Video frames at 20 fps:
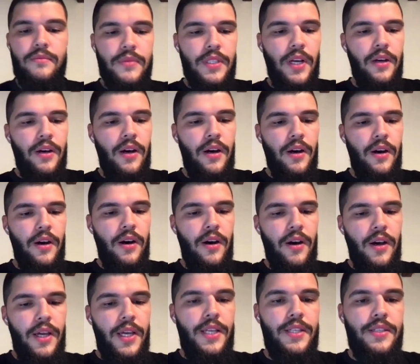
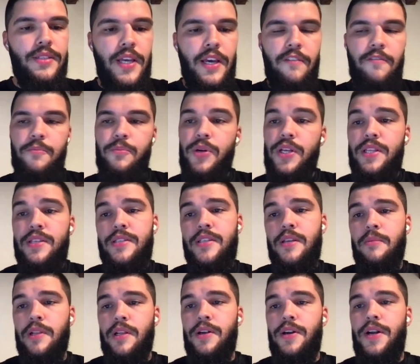It's have pretty
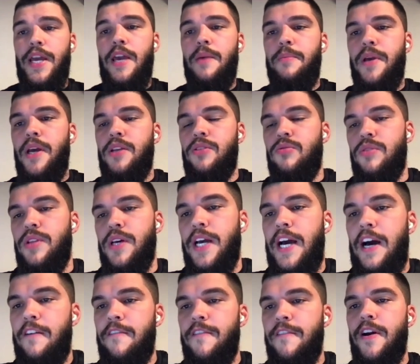similar API to the
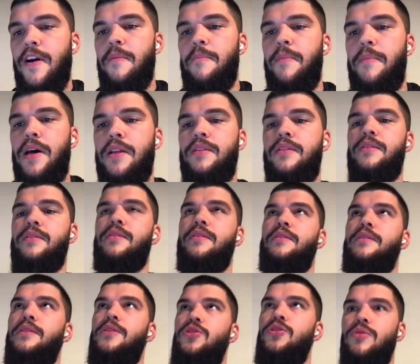Kafka, but
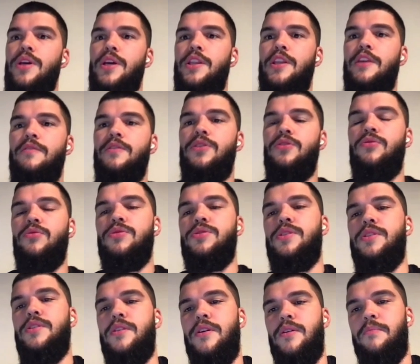you can even
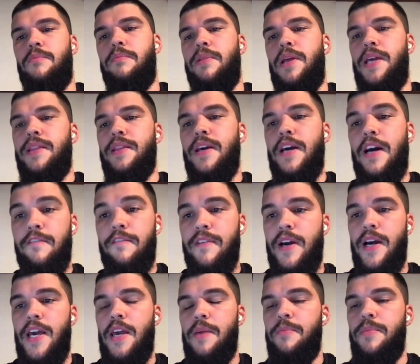use plain Kafka
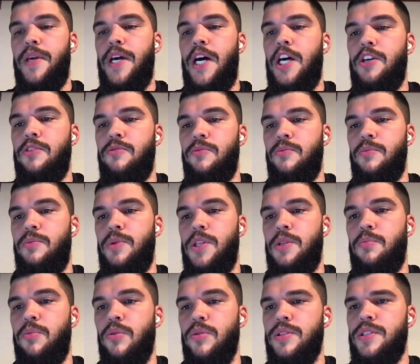API
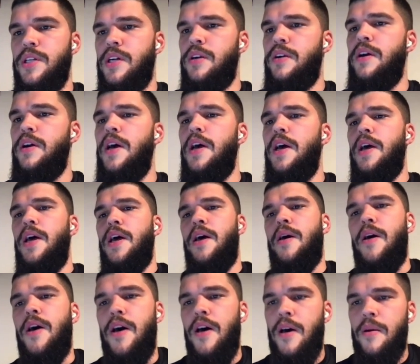with Pulsar
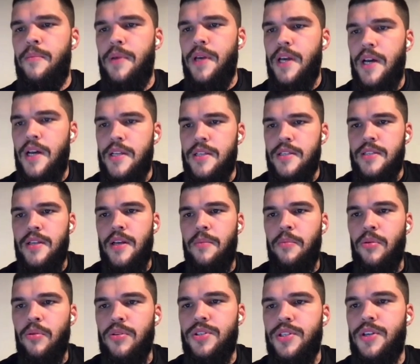because
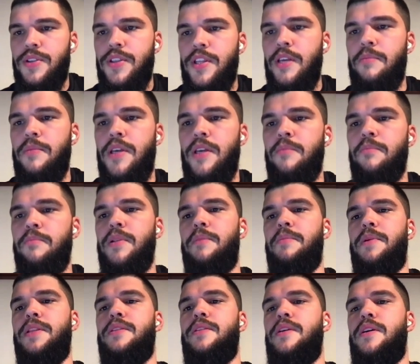Pulsar team
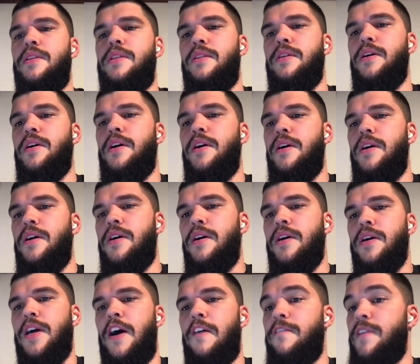implemented
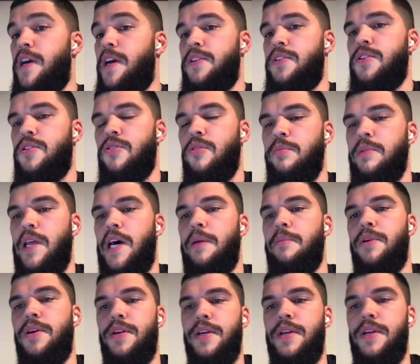Kafka interop
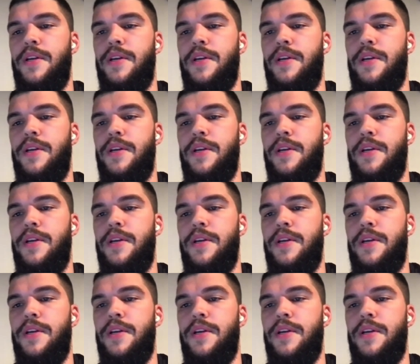library.